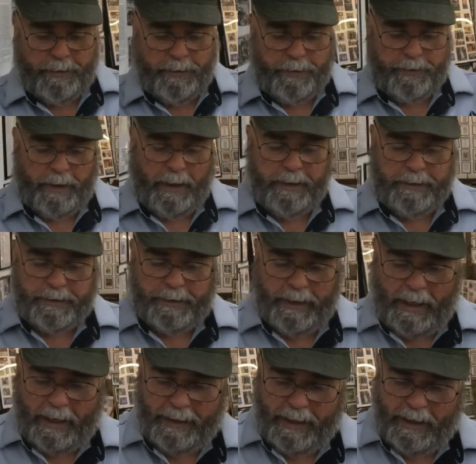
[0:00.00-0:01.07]
to take the
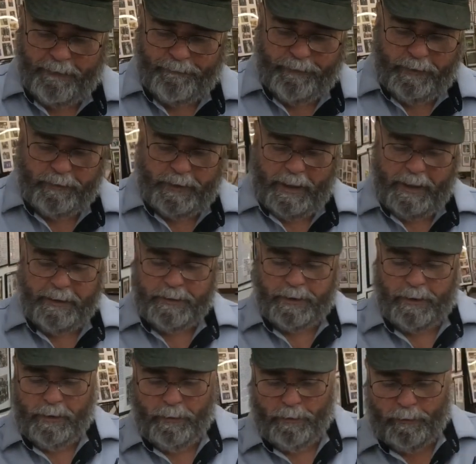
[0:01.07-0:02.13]
9 Hatfield gang
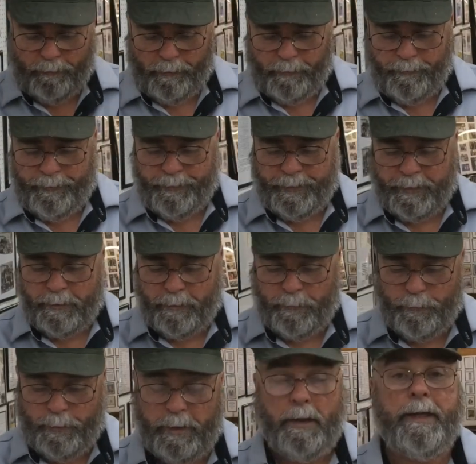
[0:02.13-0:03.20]
to Louisville.
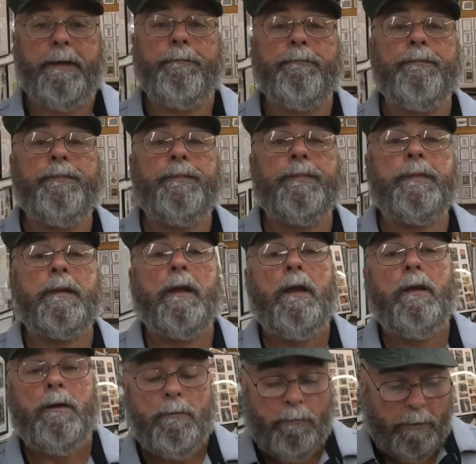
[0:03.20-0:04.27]
Really?
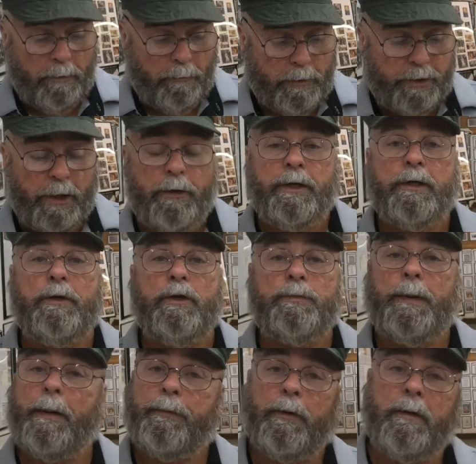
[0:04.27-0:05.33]
Well, we'll show you a
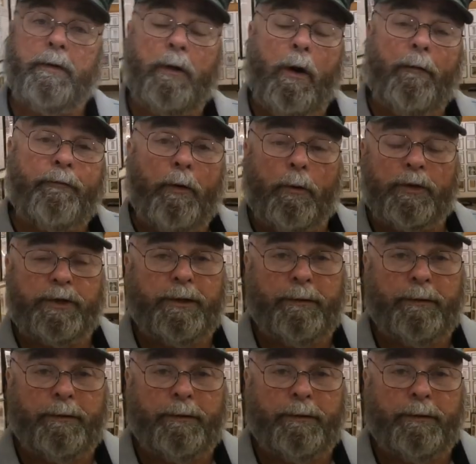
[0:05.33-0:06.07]
newspaper. Of course,